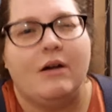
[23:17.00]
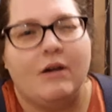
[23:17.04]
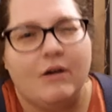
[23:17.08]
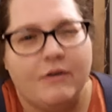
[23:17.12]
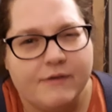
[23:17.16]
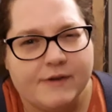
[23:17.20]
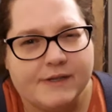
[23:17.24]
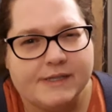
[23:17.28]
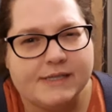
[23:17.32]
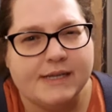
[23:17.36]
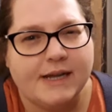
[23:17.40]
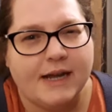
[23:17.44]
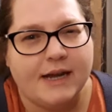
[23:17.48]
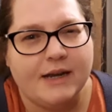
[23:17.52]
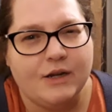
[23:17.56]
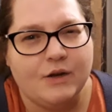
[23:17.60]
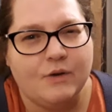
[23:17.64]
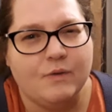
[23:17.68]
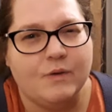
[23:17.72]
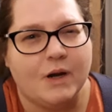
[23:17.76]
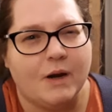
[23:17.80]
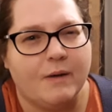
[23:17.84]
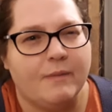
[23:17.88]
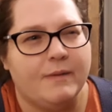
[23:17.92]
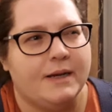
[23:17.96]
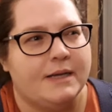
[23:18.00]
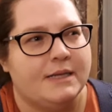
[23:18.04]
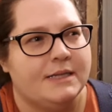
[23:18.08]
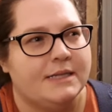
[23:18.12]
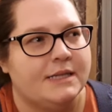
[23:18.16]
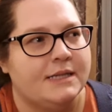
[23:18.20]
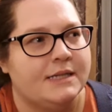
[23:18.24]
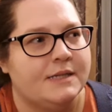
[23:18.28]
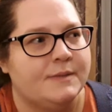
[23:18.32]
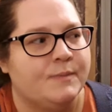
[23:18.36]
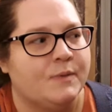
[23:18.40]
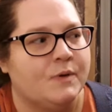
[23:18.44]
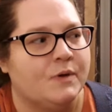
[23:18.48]
obviously I knew going into
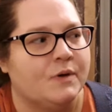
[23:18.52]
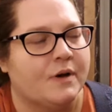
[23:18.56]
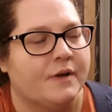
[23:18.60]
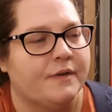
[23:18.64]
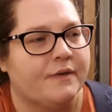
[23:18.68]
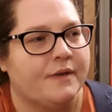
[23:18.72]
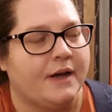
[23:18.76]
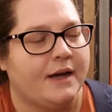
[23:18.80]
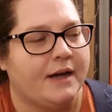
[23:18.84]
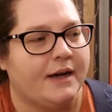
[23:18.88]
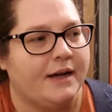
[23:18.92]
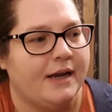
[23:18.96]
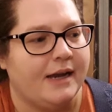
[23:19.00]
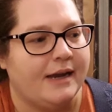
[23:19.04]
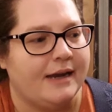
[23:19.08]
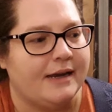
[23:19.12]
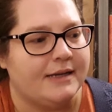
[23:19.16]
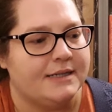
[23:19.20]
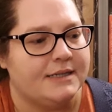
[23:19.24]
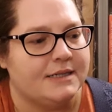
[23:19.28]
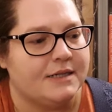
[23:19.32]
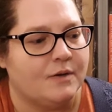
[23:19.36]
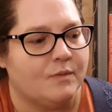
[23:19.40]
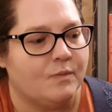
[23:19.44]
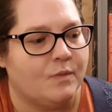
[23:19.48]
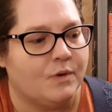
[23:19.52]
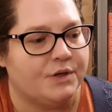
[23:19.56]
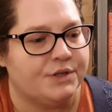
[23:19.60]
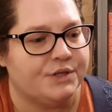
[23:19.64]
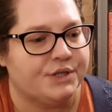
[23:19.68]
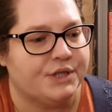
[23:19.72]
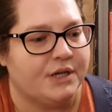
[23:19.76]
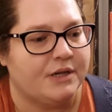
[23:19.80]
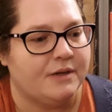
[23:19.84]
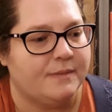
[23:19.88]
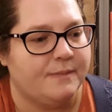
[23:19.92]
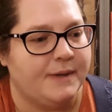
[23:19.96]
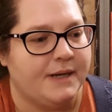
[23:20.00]
this book that it was
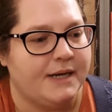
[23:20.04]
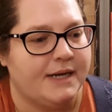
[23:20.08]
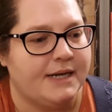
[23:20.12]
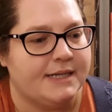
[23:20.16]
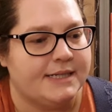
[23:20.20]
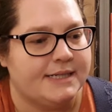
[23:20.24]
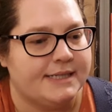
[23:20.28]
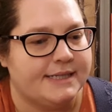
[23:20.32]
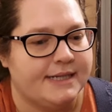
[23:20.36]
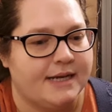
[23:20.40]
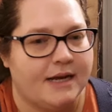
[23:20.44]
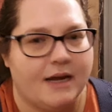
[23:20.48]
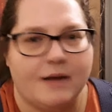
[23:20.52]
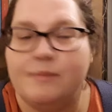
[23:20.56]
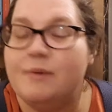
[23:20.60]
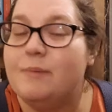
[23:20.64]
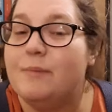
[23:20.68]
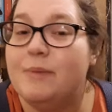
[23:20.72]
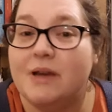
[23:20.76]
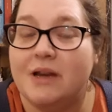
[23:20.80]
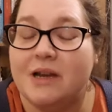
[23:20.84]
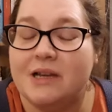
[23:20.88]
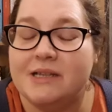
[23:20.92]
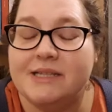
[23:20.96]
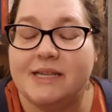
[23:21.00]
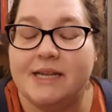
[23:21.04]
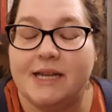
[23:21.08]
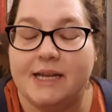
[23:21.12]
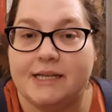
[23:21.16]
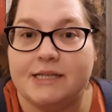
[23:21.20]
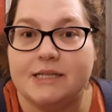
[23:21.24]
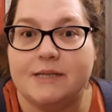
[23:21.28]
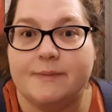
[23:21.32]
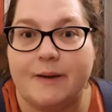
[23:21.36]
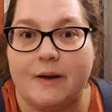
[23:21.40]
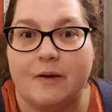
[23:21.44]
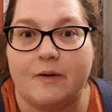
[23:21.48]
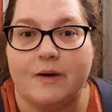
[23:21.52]
going to be disturbing because
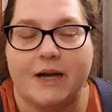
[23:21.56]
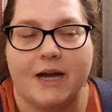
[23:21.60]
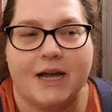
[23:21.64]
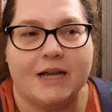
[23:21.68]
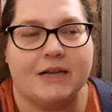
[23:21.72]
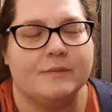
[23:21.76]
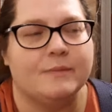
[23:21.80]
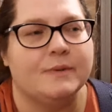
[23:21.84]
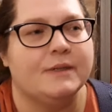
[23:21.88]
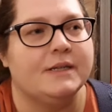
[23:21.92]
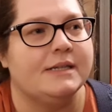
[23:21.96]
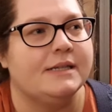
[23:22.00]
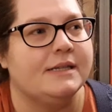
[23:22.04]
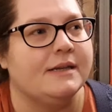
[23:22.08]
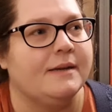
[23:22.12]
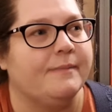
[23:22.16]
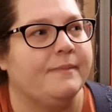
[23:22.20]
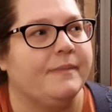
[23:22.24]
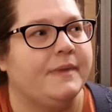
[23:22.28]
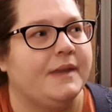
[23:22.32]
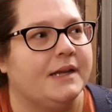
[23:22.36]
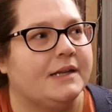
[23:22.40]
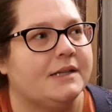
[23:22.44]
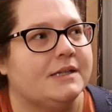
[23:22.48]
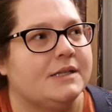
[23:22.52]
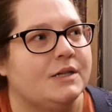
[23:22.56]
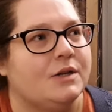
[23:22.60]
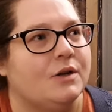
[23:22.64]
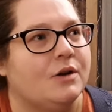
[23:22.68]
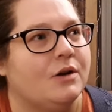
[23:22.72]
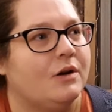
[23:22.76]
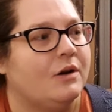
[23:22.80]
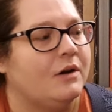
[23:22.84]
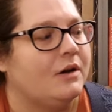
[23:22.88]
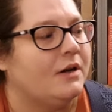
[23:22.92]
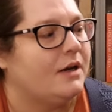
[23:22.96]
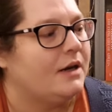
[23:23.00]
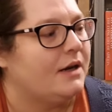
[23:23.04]
it's about cannibalism. That's
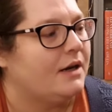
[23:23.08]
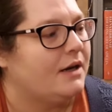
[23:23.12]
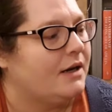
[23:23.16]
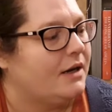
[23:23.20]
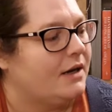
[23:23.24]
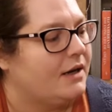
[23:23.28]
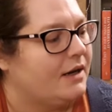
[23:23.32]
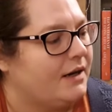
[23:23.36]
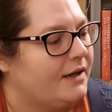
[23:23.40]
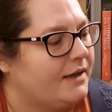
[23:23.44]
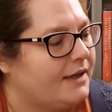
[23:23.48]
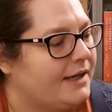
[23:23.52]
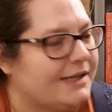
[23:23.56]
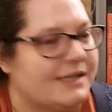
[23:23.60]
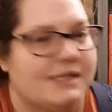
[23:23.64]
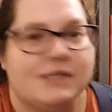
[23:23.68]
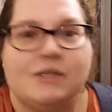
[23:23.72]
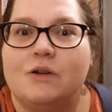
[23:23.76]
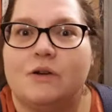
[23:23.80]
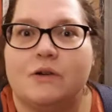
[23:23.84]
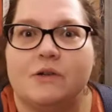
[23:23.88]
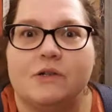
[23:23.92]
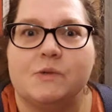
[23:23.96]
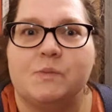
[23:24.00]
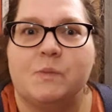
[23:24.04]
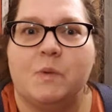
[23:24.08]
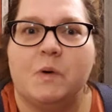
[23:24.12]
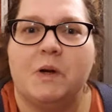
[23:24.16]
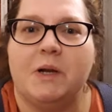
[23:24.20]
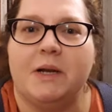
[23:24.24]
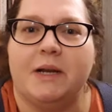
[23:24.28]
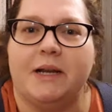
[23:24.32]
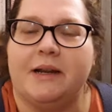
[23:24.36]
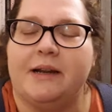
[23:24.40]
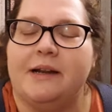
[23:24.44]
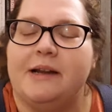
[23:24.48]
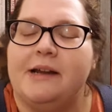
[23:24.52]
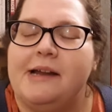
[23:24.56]
not that's not a
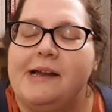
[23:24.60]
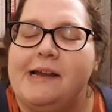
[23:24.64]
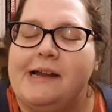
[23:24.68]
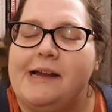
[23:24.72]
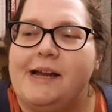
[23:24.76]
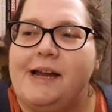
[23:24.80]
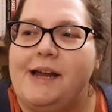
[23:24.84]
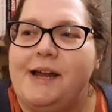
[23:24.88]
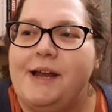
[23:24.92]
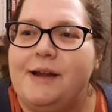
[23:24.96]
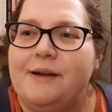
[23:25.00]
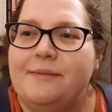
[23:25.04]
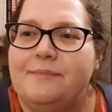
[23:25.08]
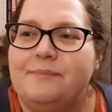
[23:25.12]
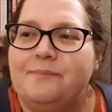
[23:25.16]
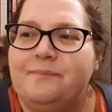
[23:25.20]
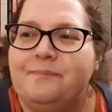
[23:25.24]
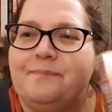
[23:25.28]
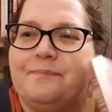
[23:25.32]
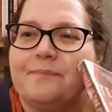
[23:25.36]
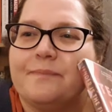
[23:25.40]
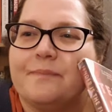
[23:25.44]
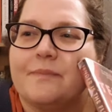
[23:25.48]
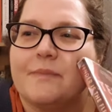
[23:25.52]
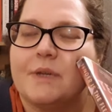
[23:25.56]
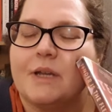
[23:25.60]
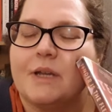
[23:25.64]
spoiler. Um,